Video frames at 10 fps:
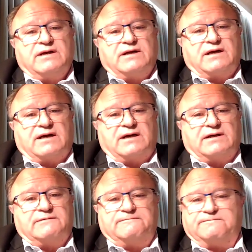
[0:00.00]

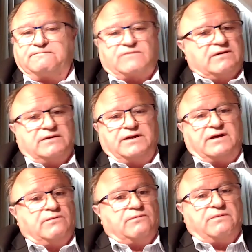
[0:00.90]
When
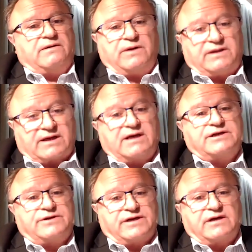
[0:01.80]
the
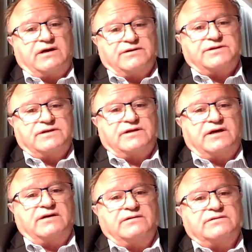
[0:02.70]
country goes, it
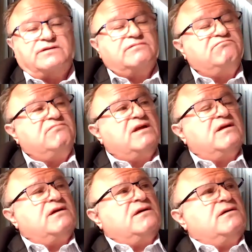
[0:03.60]
goes.
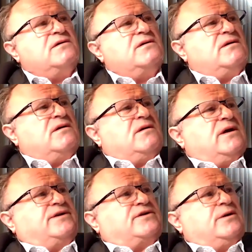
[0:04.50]

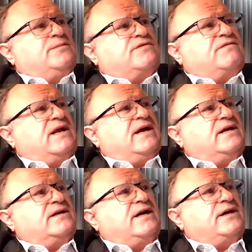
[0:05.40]
In terms of
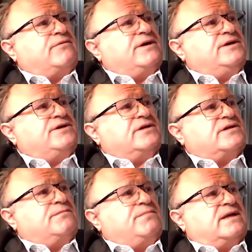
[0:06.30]
land acreage,
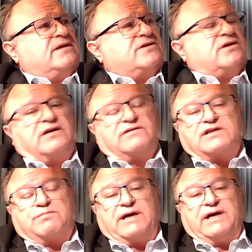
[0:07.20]
it's about the size of
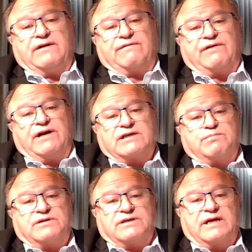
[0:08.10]
Spain and France
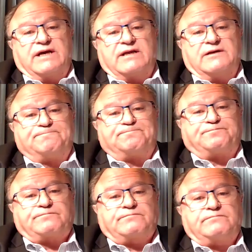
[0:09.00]
put together.
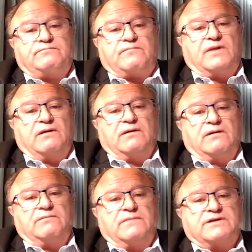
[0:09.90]

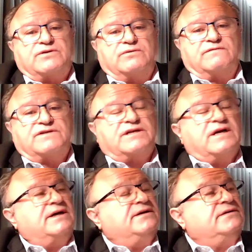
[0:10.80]
That sort of
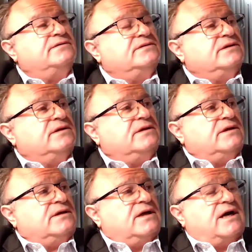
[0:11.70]
scale.
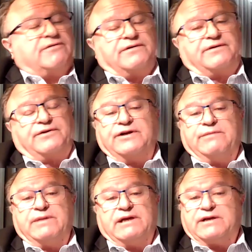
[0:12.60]

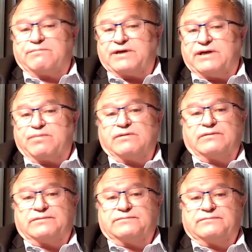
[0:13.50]
130 million people.